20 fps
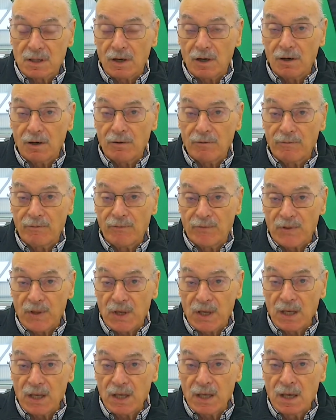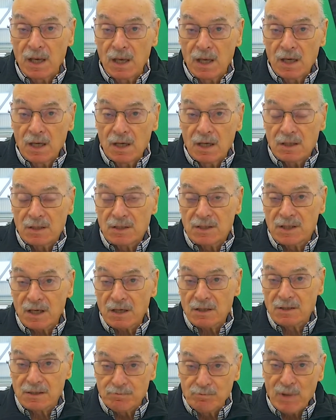of the
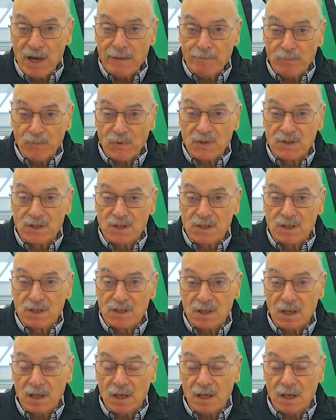6 months